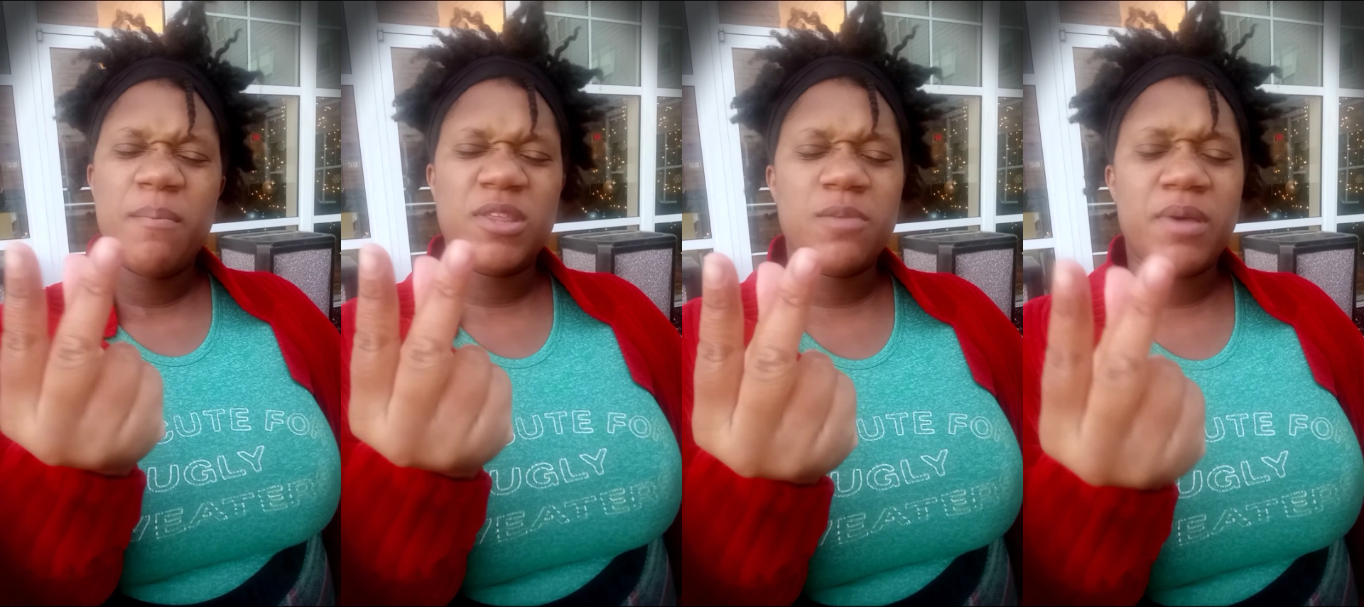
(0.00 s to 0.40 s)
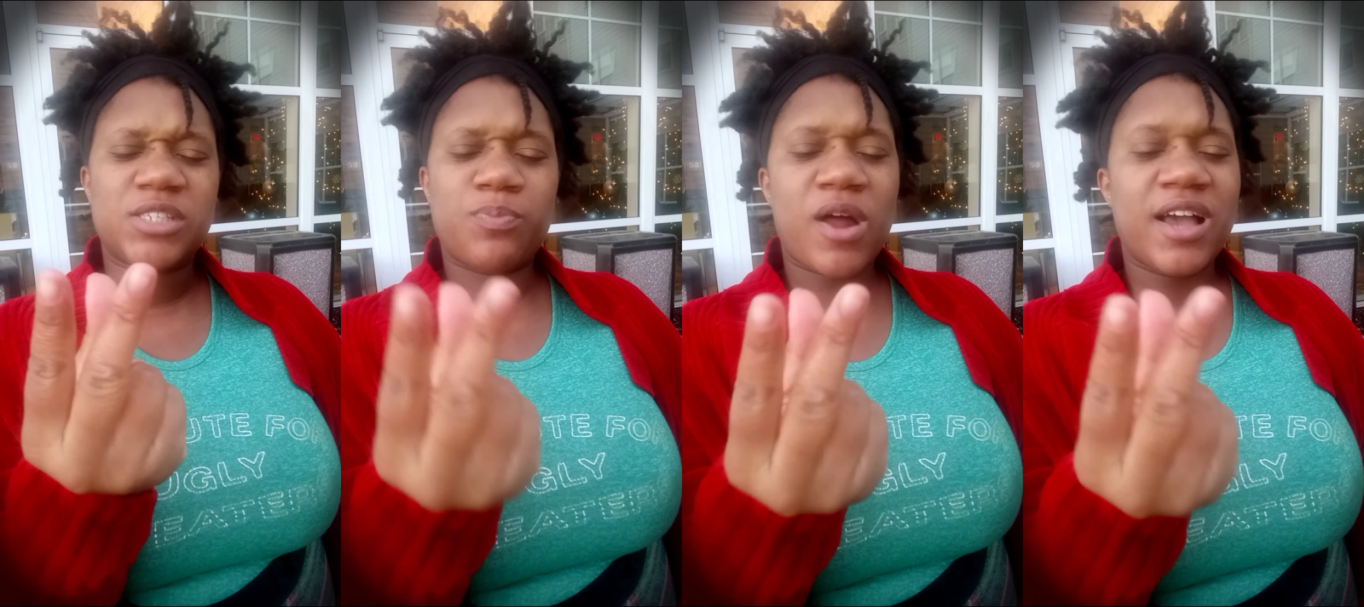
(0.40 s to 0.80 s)
but the
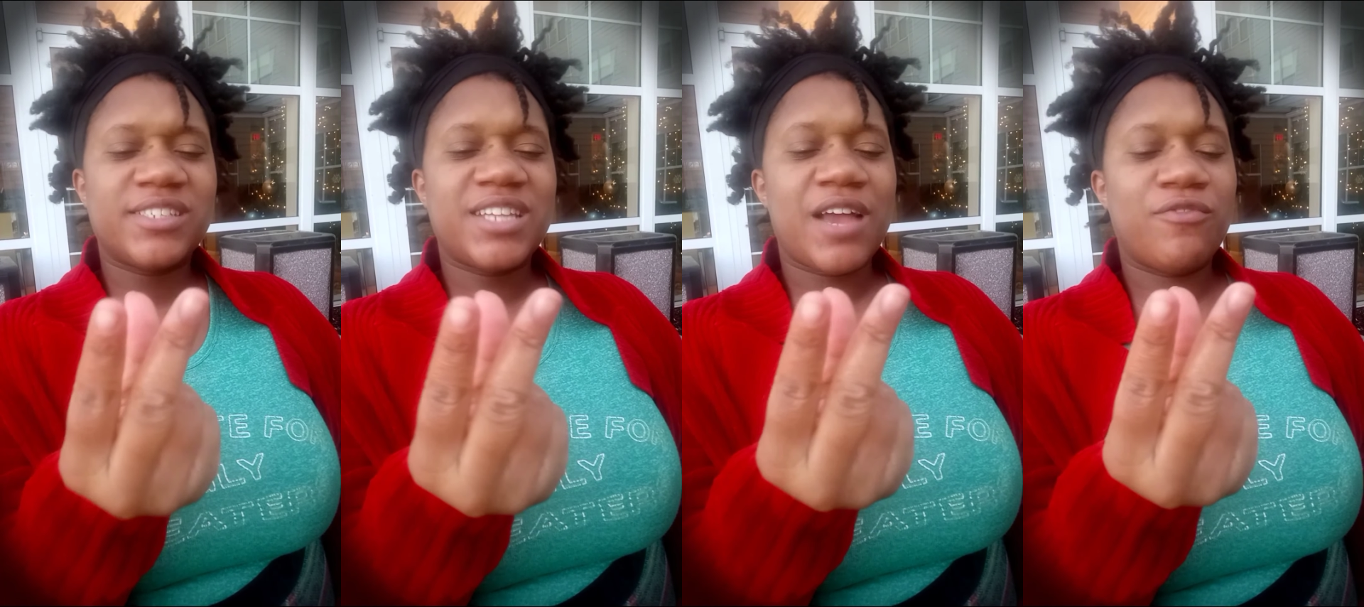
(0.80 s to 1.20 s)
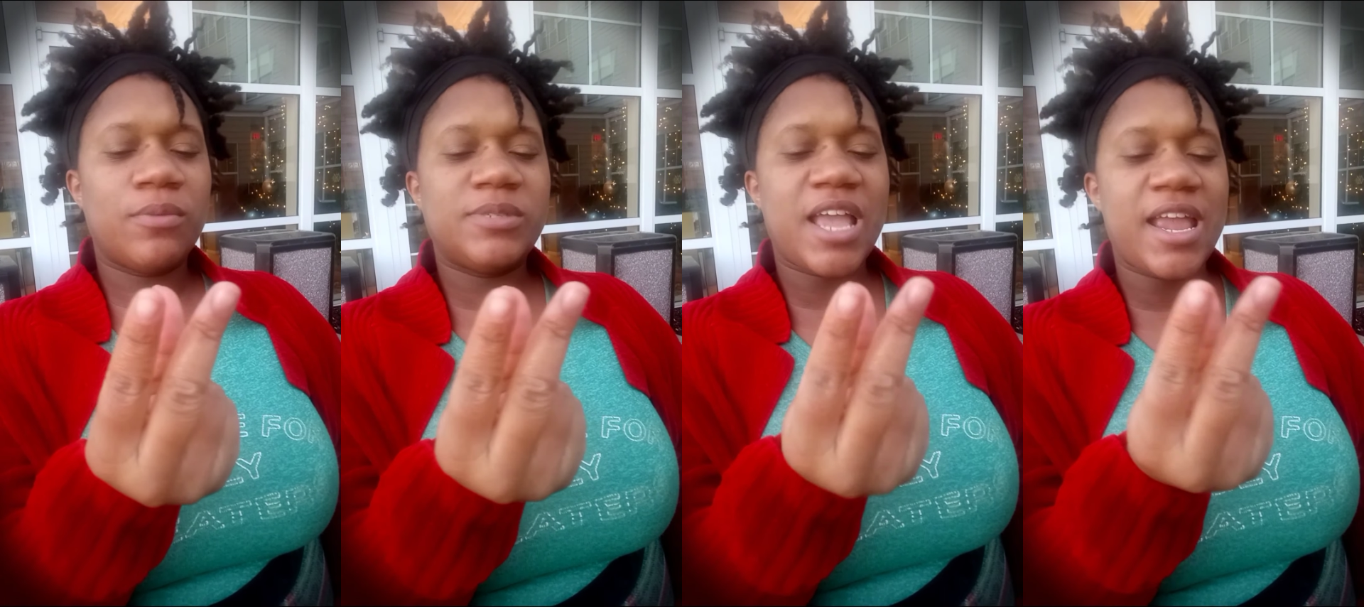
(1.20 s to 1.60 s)
best prize to
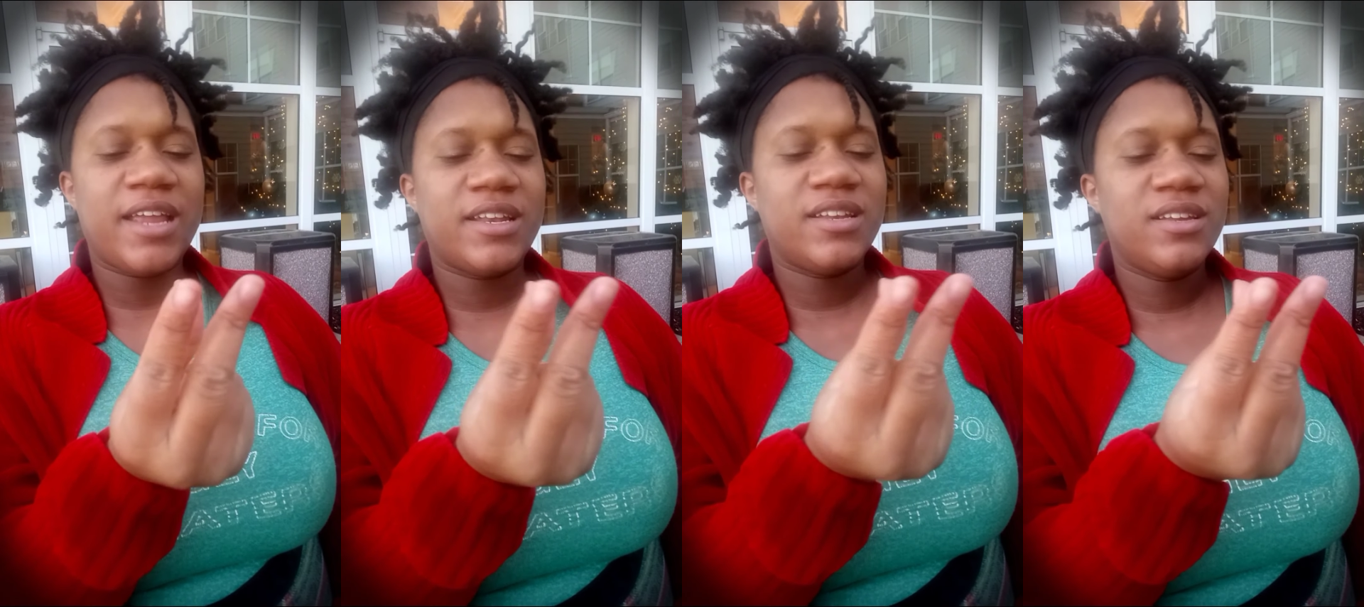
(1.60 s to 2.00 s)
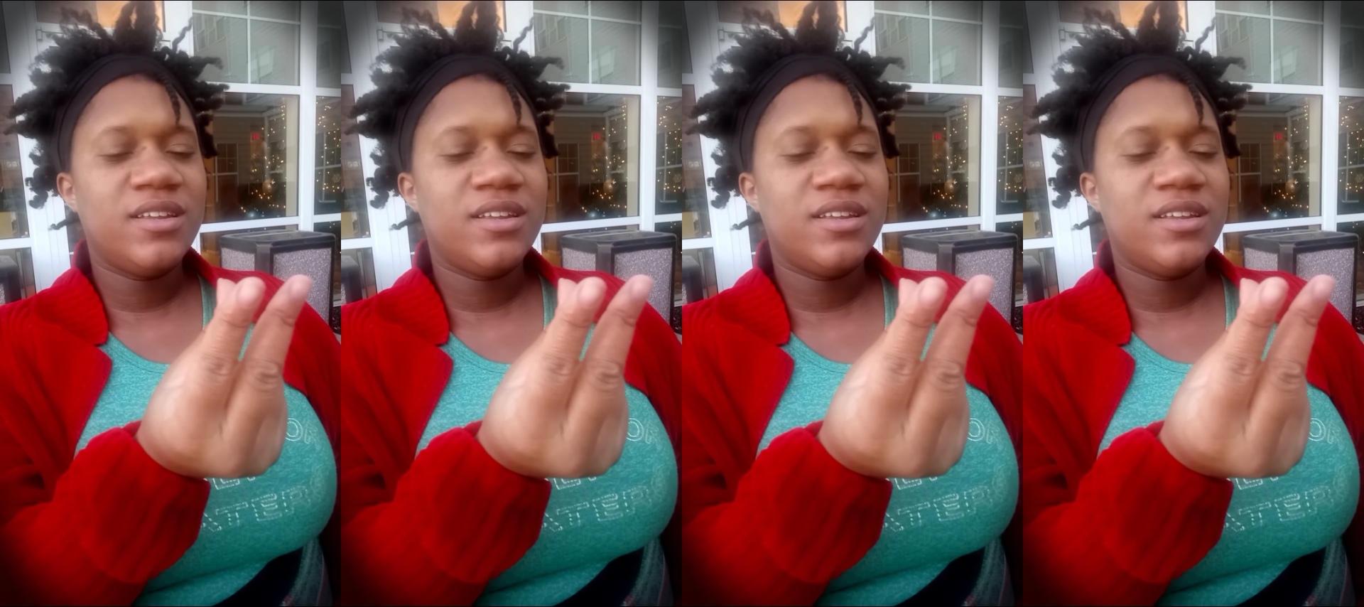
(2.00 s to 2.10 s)
ever obtain,